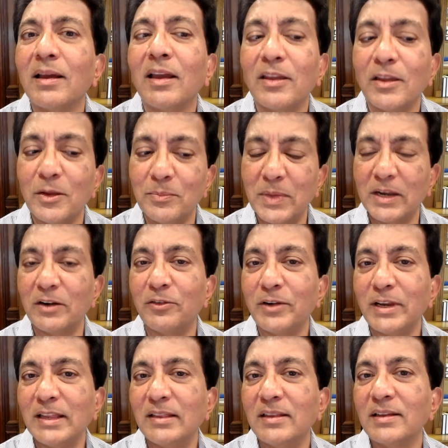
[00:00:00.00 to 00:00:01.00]
you better
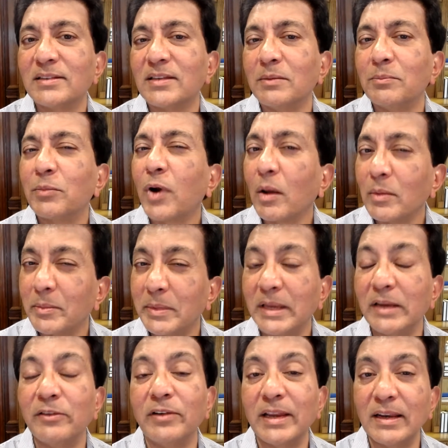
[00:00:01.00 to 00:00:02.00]
read this, and probably
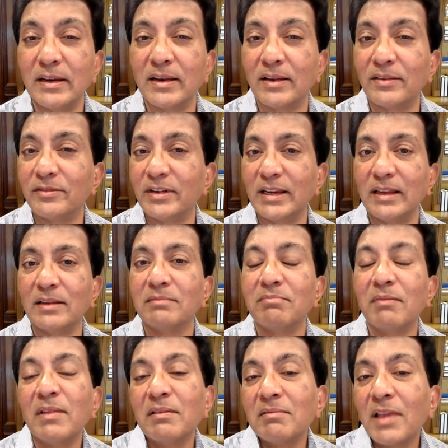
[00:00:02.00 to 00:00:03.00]
read it every
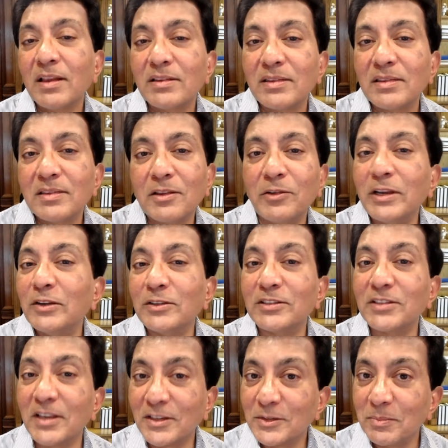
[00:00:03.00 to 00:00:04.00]
3 to
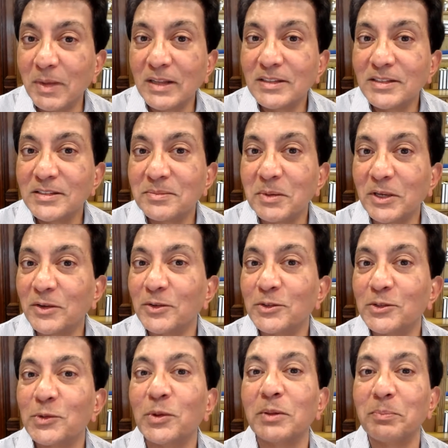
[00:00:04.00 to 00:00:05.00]
6 months, because
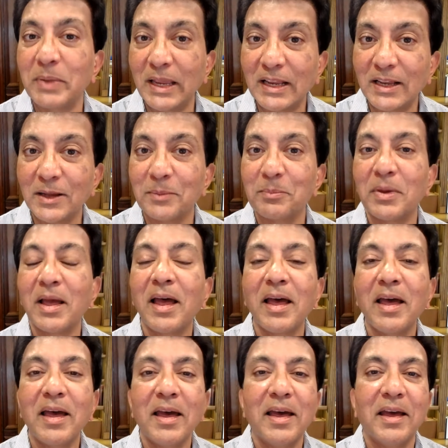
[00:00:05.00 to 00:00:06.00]
you will pick up
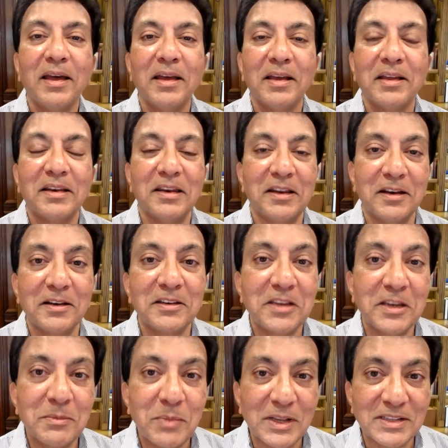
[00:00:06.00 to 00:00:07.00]
little
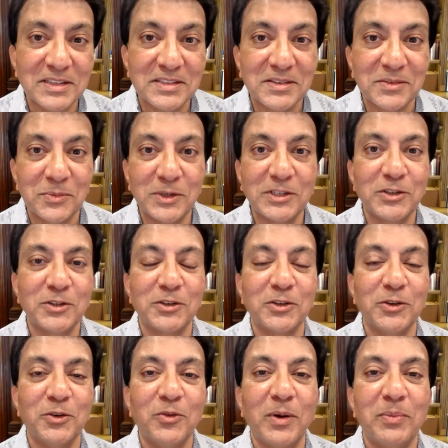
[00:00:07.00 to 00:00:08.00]
tidbits which
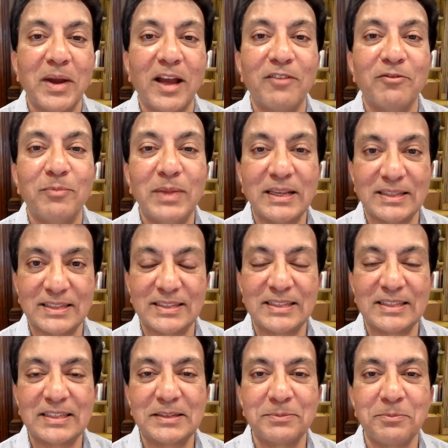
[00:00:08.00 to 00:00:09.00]
you have
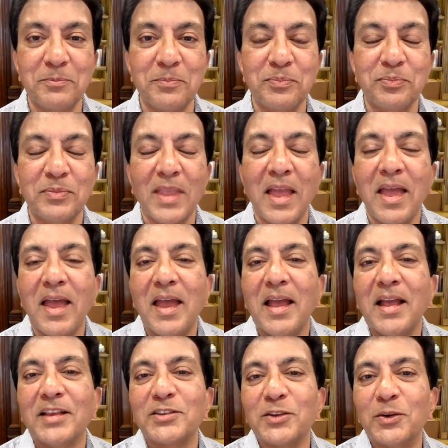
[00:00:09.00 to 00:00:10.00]
missed.
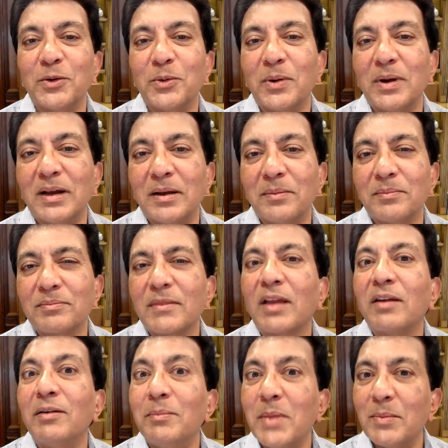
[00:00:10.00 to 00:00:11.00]
So
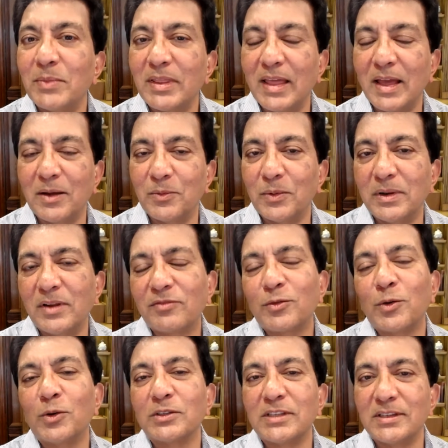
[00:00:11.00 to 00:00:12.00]
remember that one. Of
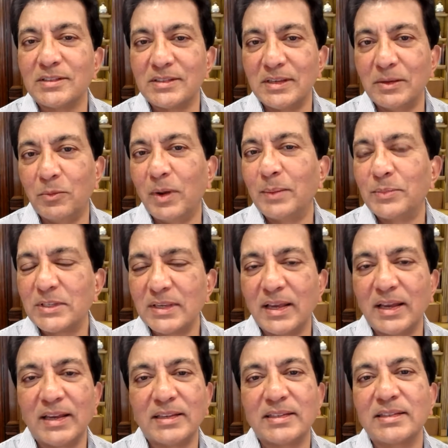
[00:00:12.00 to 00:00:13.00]
course, there's the
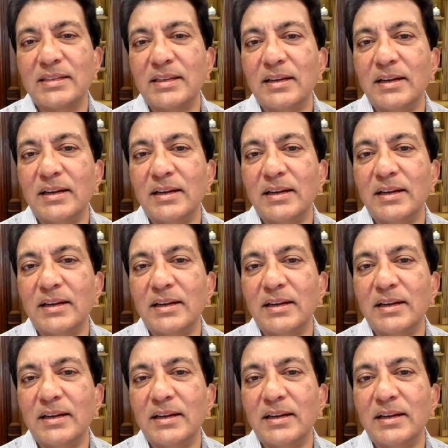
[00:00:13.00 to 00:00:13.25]
websites,